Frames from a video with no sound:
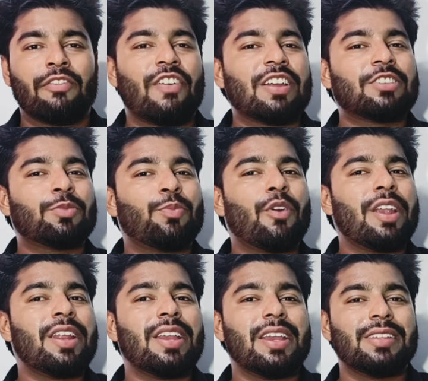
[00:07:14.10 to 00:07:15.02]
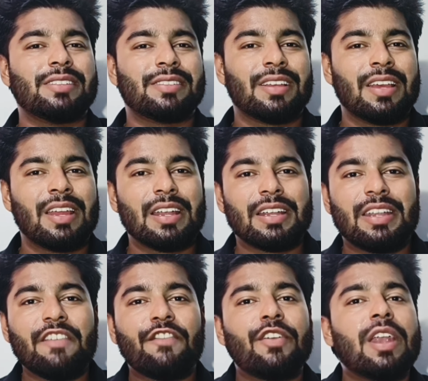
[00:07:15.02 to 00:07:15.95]
first point is
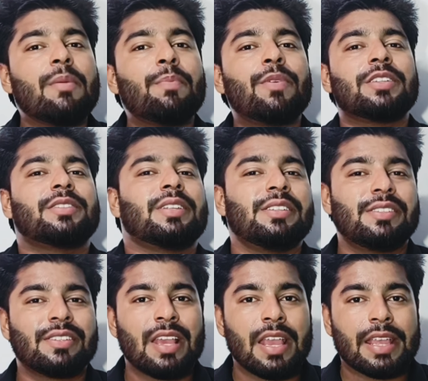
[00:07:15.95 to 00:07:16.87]
different persons